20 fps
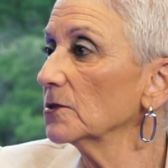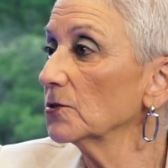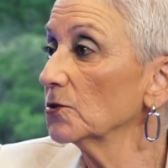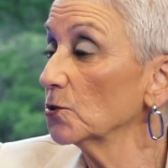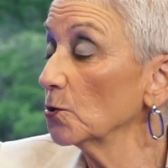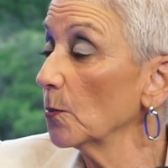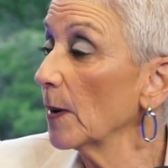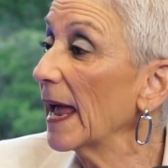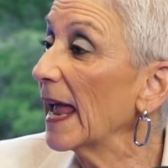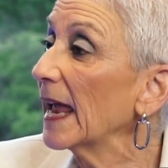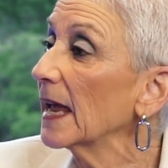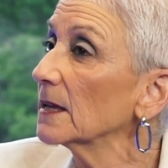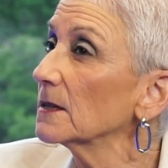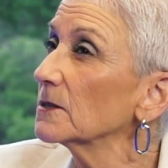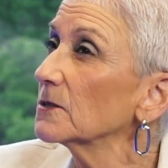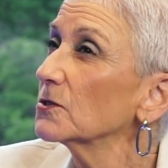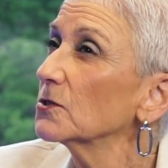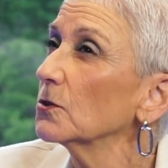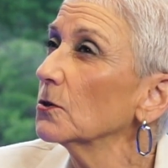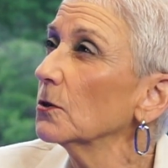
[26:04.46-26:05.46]
to
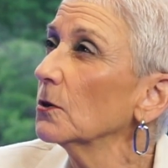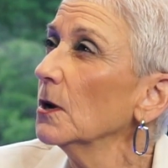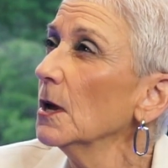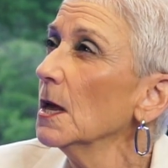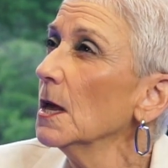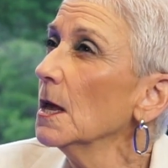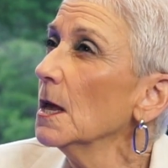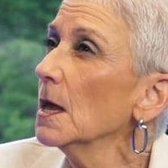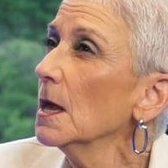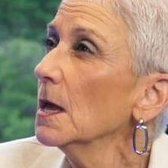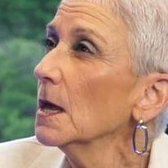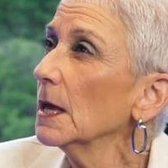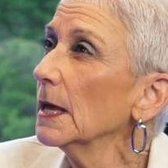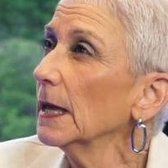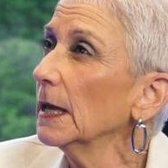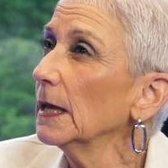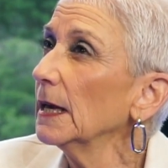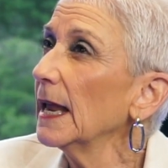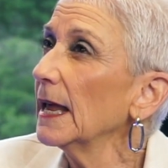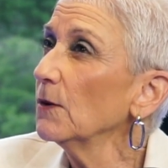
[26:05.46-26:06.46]
answer
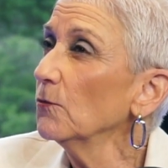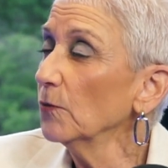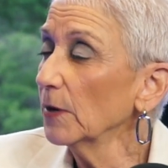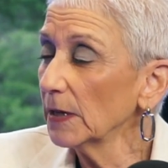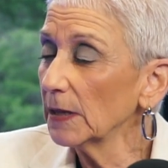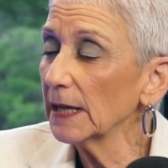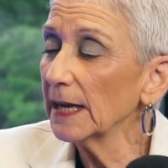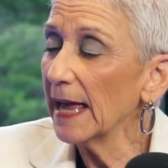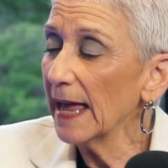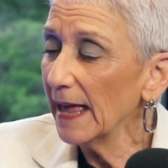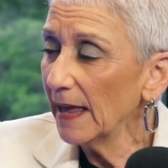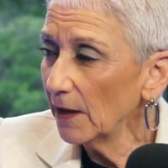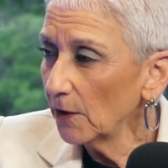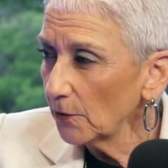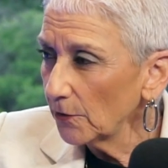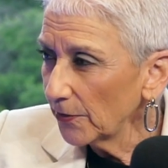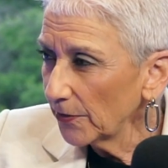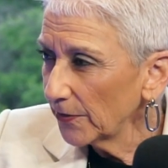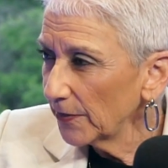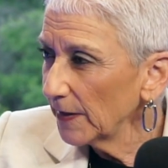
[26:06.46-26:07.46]
in a really
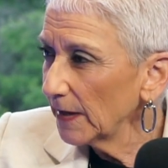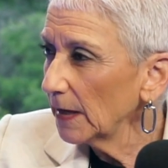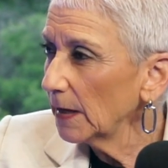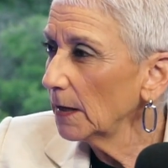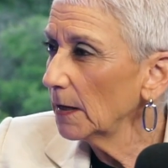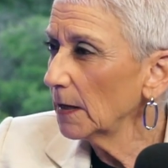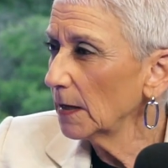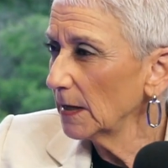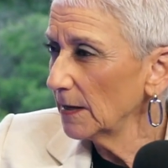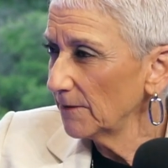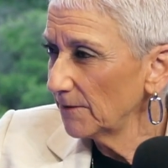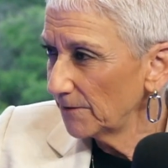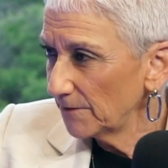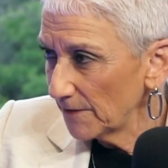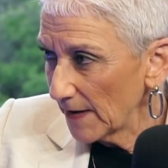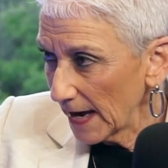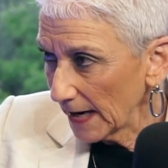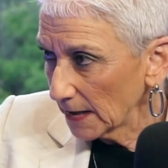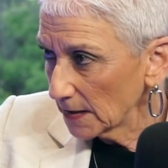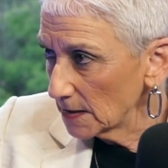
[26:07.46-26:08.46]
healthy,
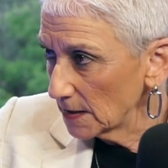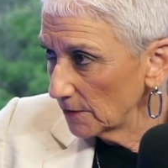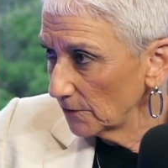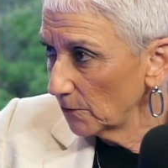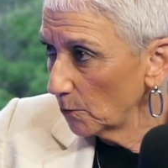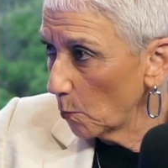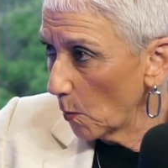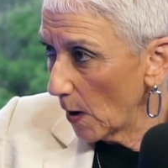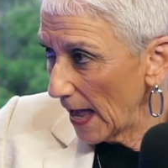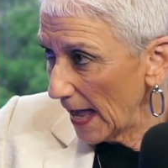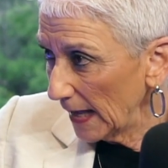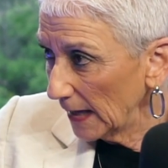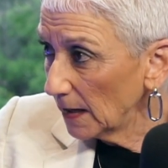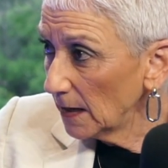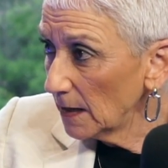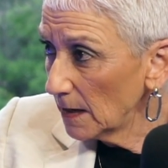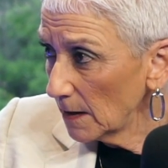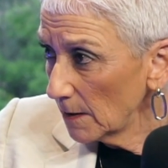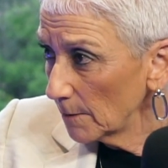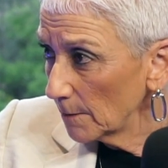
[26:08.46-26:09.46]
effective
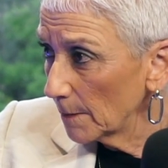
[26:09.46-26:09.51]
way.